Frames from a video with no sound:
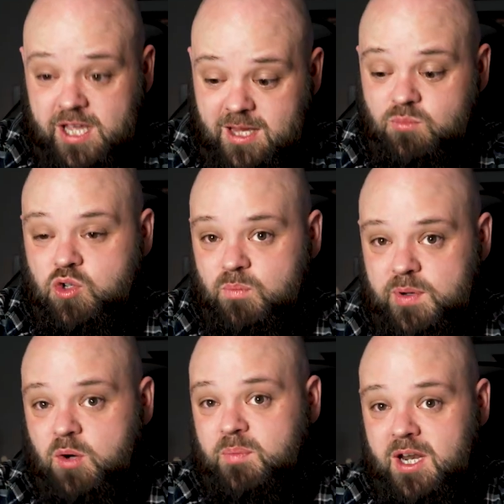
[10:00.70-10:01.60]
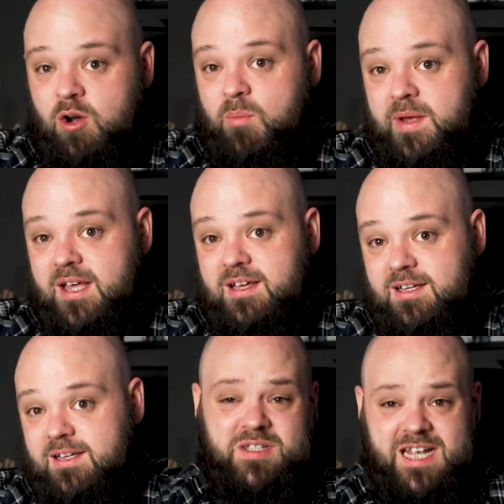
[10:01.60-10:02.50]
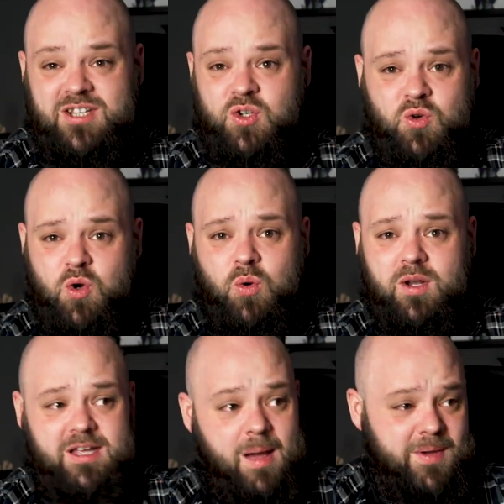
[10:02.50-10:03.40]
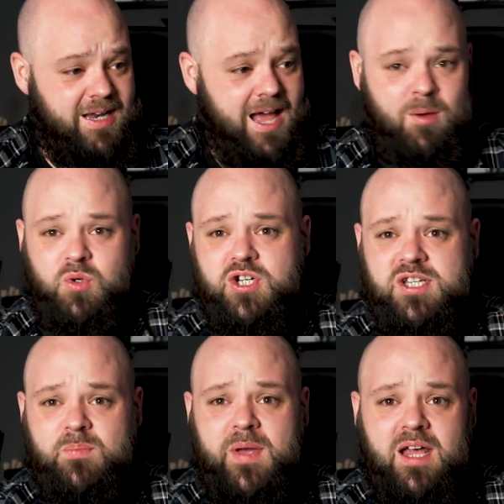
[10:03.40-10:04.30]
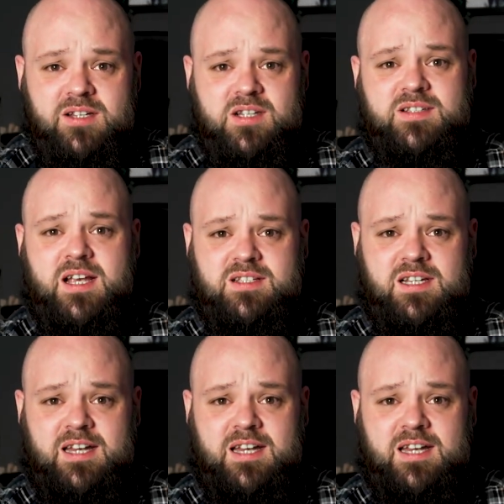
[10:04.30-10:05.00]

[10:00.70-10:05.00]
keep jumping up a little bit. Decent cooler. I mean, how much is the Peerless Assassin